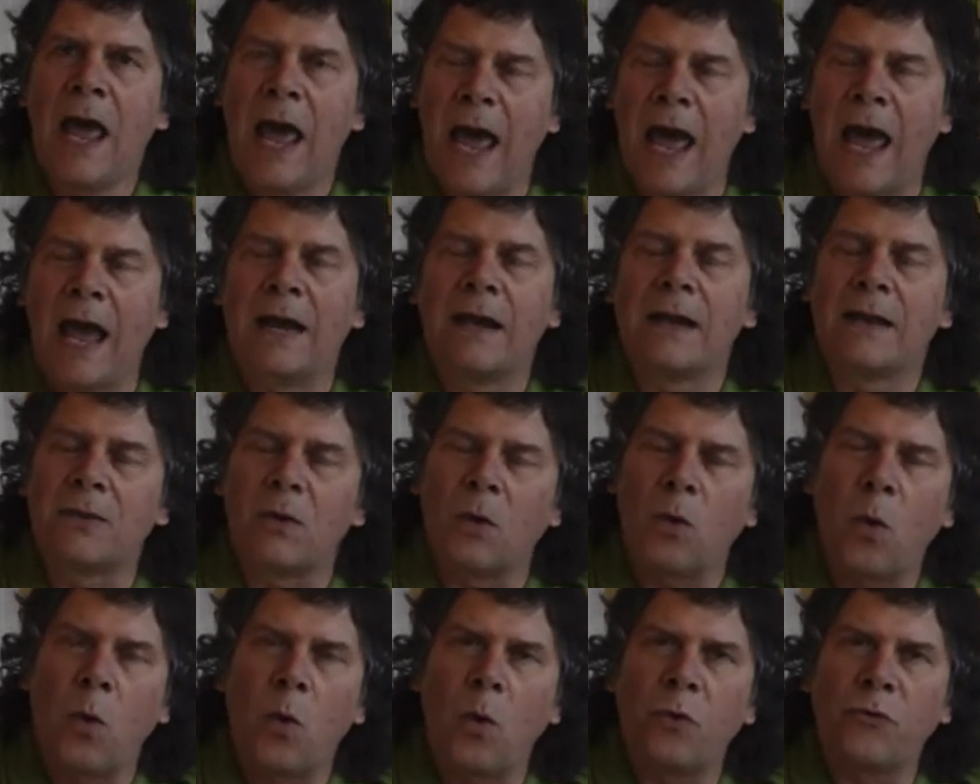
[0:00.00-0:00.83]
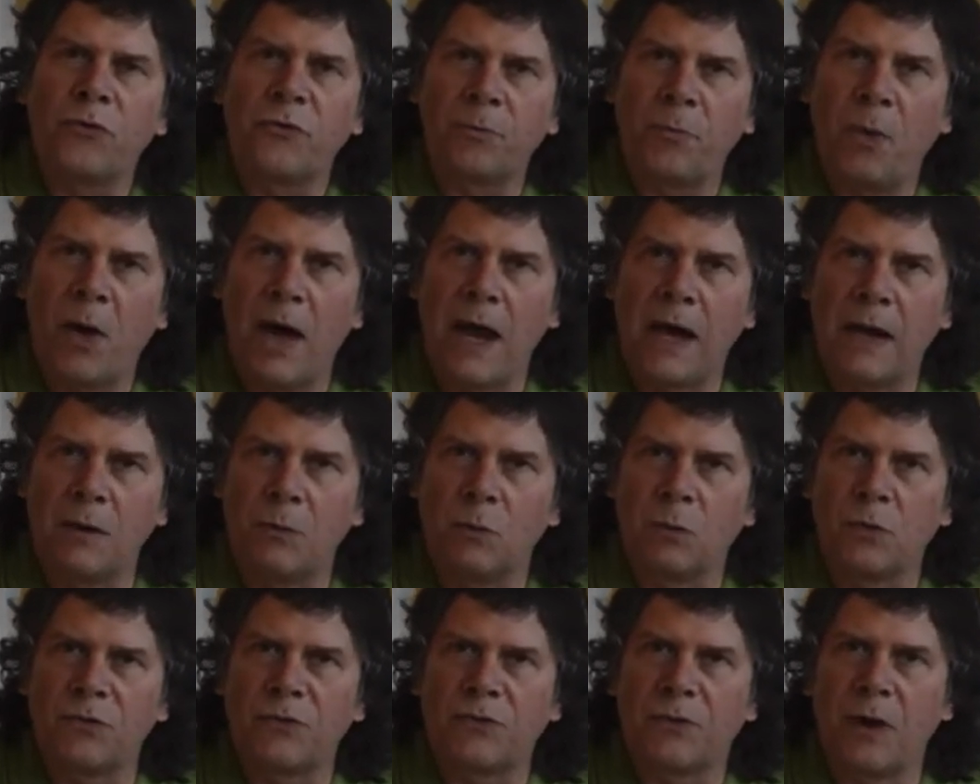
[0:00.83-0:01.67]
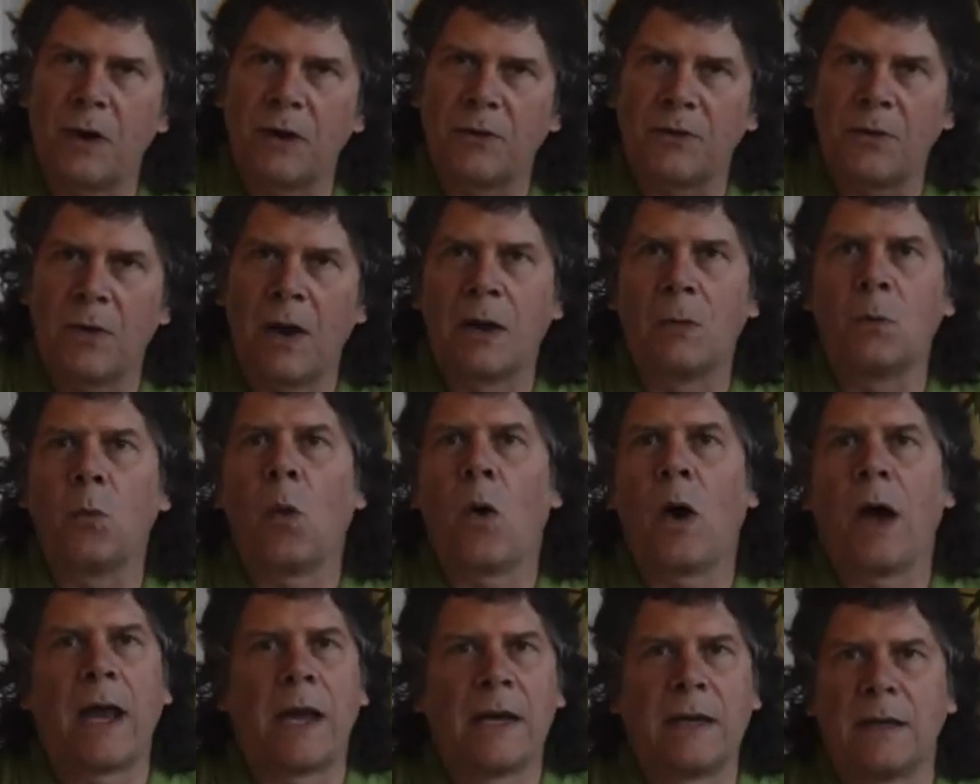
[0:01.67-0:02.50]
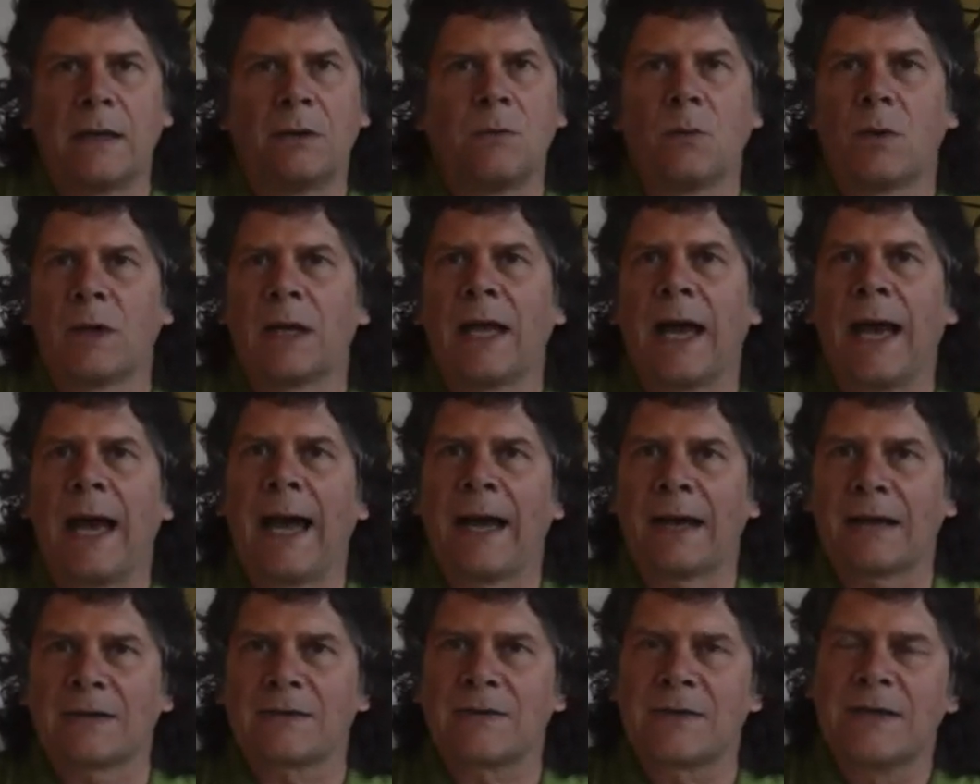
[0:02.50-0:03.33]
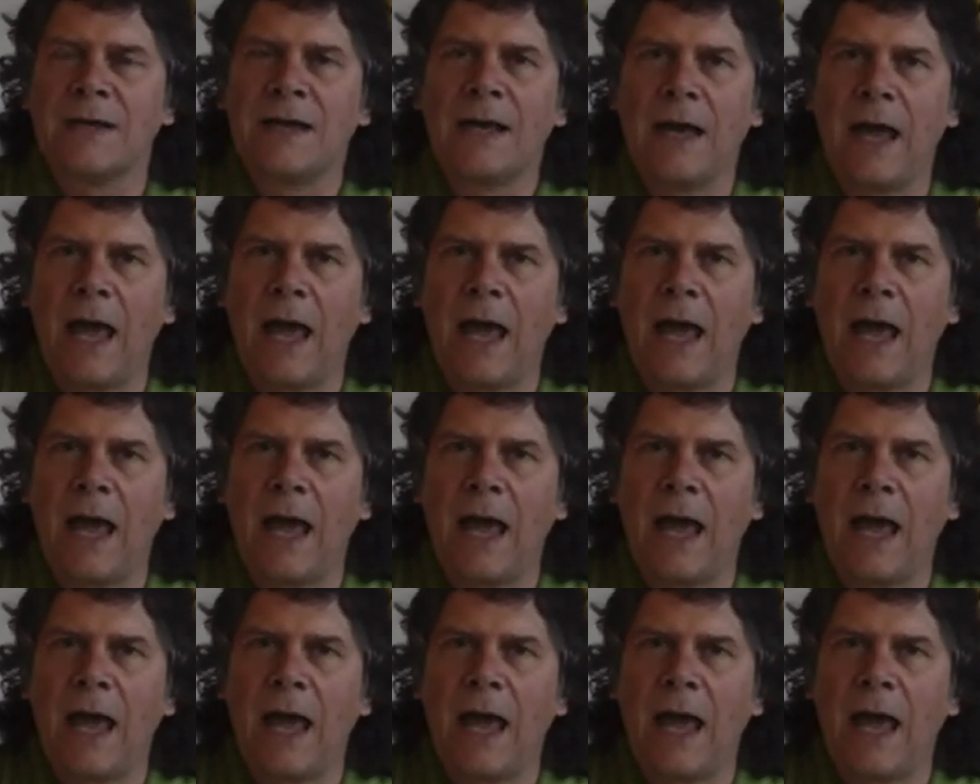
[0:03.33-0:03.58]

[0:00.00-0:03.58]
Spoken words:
and the whole spine will start to unwind and relax.